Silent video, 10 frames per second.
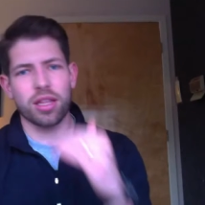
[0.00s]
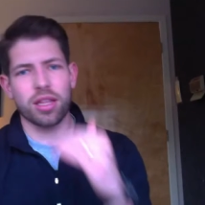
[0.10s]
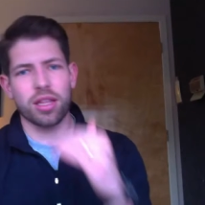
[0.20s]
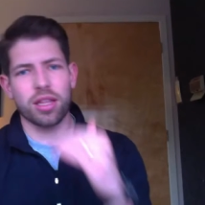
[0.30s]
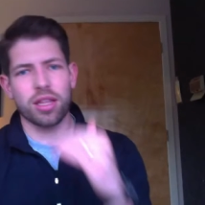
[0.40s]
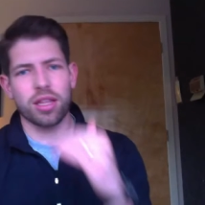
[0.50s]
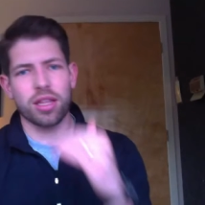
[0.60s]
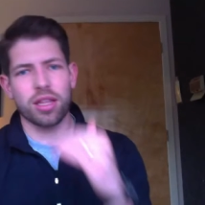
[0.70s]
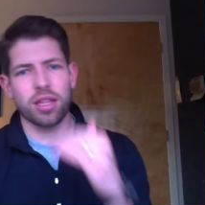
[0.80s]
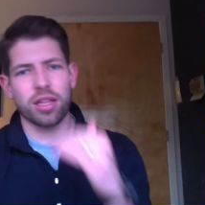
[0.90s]
It's very
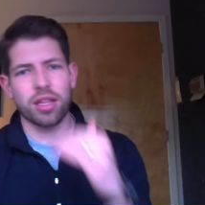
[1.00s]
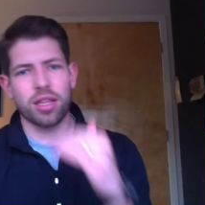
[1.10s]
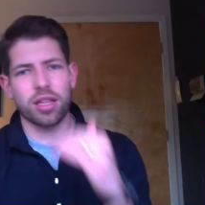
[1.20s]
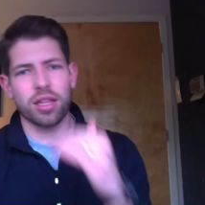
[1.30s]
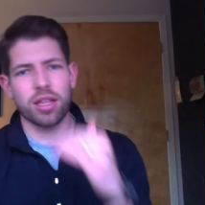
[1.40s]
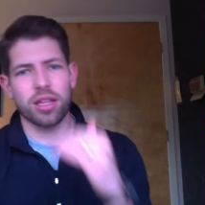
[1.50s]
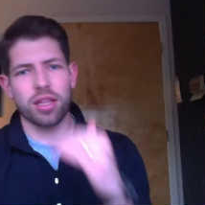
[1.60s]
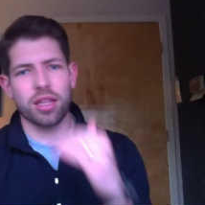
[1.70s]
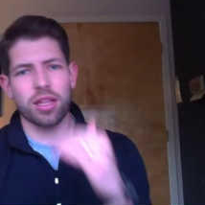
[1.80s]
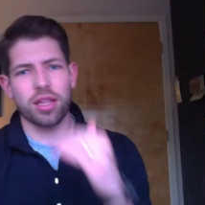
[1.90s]
difficult to get people to sing
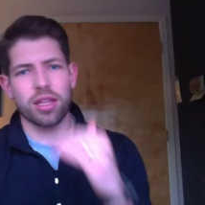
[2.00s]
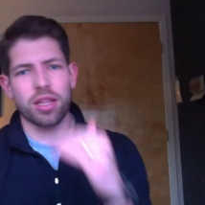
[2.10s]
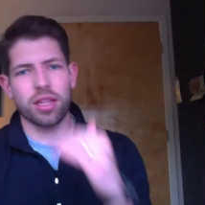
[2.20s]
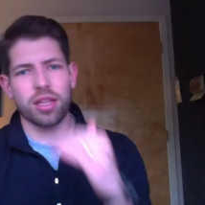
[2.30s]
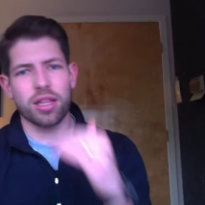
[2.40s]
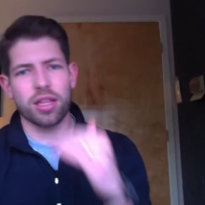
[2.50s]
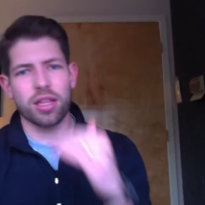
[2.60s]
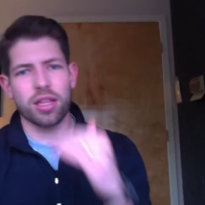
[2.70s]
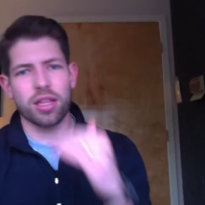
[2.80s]
in general.